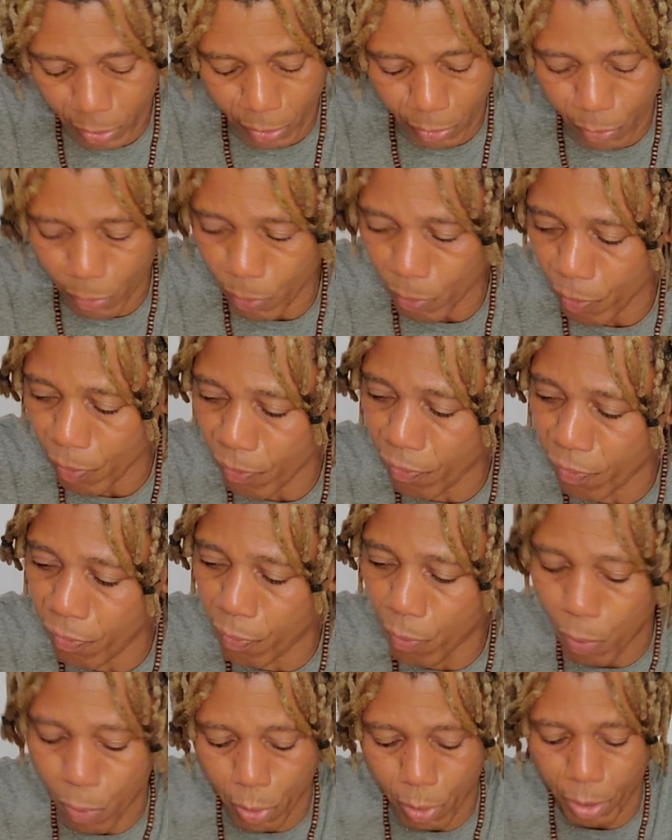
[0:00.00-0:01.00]
So
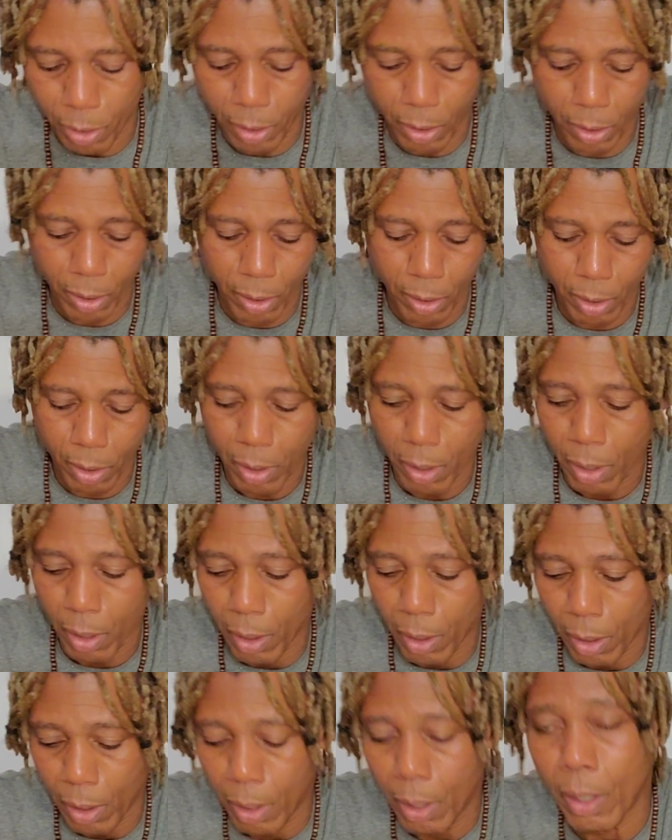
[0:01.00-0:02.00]
four.
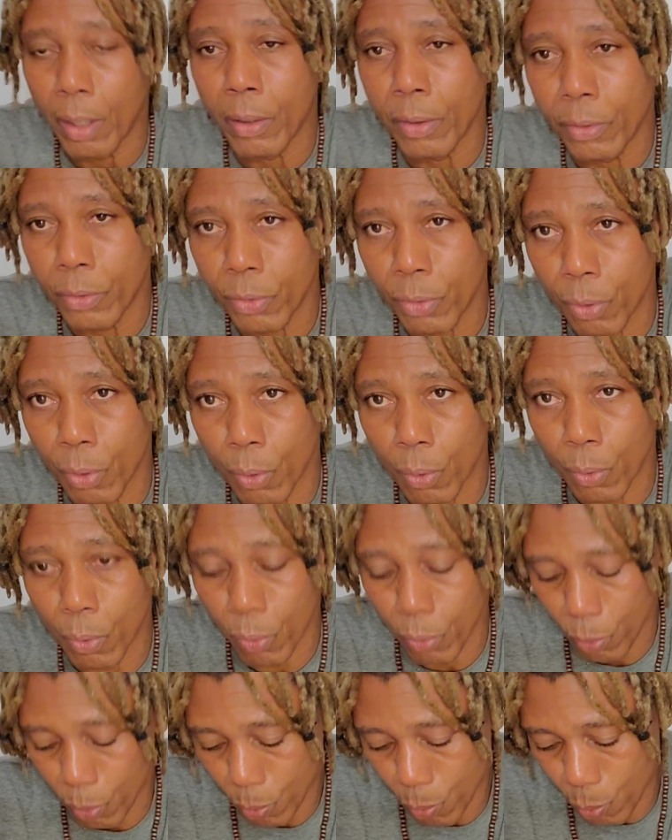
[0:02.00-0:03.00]
So